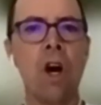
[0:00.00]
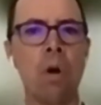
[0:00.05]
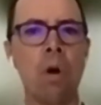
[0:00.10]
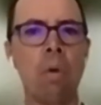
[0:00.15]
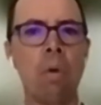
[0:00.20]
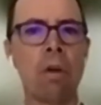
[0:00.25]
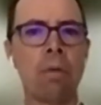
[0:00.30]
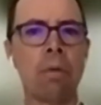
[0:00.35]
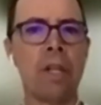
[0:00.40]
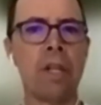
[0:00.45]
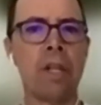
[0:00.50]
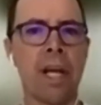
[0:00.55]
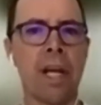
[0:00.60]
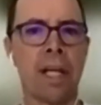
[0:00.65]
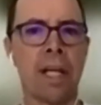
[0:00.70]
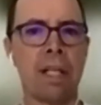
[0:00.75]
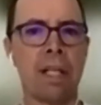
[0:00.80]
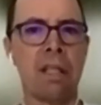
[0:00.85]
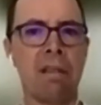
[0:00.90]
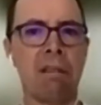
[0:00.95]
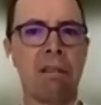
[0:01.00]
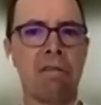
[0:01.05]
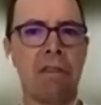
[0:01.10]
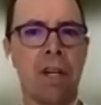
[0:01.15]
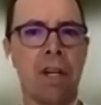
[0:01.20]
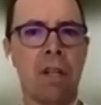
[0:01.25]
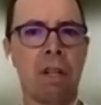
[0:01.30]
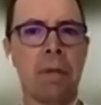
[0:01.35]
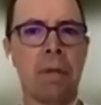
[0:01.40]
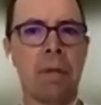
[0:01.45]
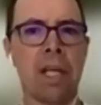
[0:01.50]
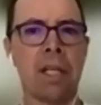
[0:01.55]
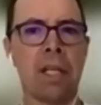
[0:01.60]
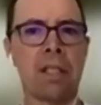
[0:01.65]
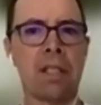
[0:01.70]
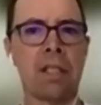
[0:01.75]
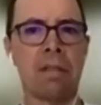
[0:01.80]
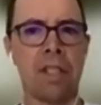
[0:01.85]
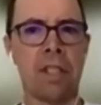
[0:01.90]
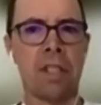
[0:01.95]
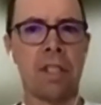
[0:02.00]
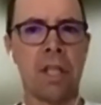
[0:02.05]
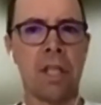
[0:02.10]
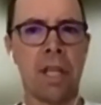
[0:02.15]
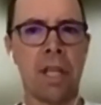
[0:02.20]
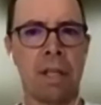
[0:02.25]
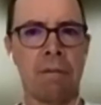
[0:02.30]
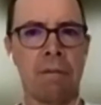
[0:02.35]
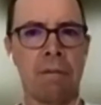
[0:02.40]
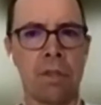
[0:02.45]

rejected the film because of its themes.